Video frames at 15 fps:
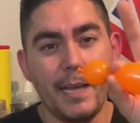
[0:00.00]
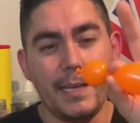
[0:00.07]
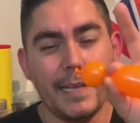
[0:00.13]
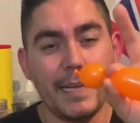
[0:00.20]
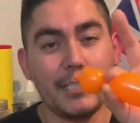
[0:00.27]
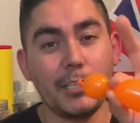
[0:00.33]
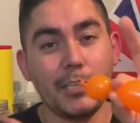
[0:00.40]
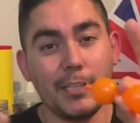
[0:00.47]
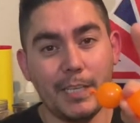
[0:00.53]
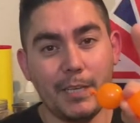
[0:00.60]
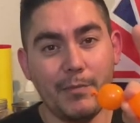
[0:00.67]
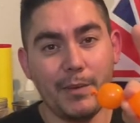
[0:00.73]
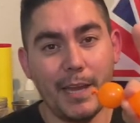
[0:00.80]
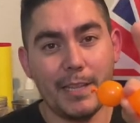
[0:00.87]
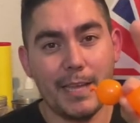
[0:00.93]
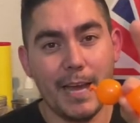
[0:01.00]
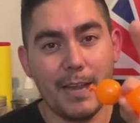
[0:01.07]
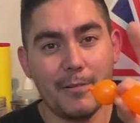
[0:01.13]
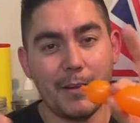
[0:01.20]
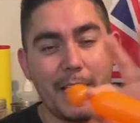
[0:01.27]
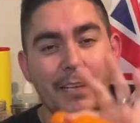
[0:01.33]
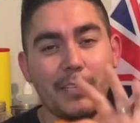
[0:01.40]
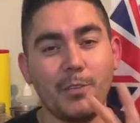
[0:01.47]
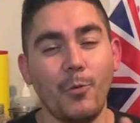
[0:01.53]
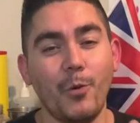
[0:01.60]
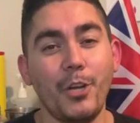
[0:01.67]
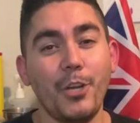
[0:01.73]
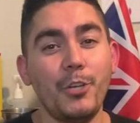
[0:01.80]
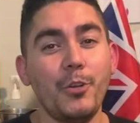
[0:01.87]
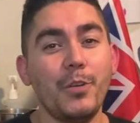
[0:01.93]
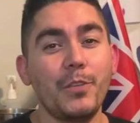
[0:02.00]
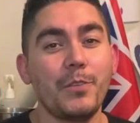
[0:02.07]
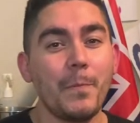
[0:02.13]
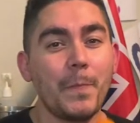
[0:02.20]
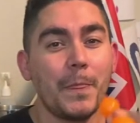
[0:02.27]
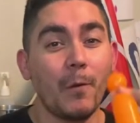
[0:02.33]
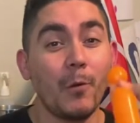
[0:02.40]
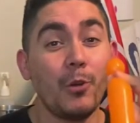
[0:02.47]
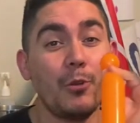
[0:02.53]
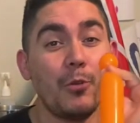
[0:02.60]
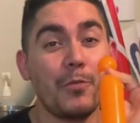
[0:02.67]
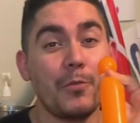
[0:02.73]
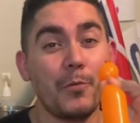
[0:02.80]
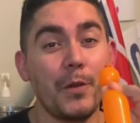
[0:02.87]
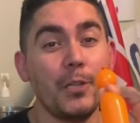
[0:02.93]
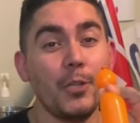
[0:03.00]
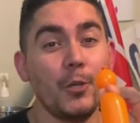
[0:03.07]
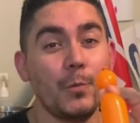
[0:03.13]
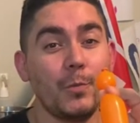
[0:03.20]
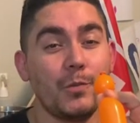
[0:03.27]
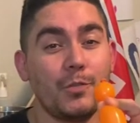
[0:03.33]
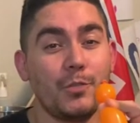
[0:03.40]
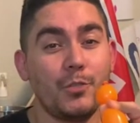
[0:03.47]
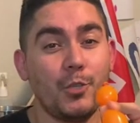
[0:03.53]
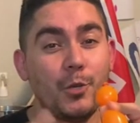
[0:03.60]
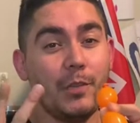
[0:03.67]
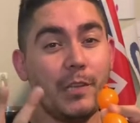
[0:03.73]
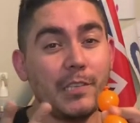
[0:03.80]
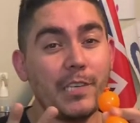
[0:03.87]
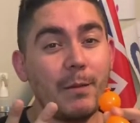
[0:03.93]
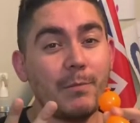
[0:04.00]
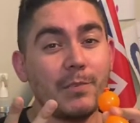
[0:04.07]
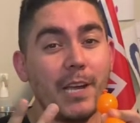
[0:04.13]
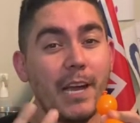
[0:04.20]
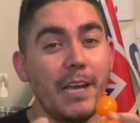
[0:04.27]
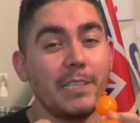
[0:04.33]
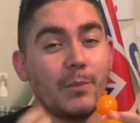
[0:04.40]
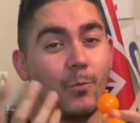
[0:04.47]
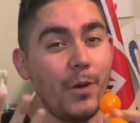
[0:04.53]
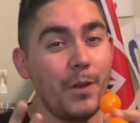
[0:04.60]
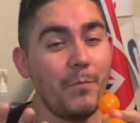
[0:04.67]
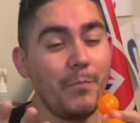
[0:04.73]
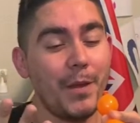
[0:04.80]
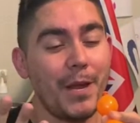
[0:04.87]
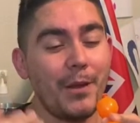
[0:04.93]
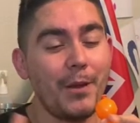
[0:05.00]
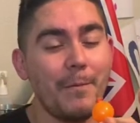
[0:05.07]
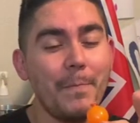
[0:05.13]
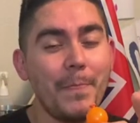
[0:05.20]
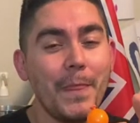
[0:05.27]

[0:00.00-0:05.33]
That should alleviate that, okay? So what we're gonna do is, we're gonna do three loops, two the same size and one bigger.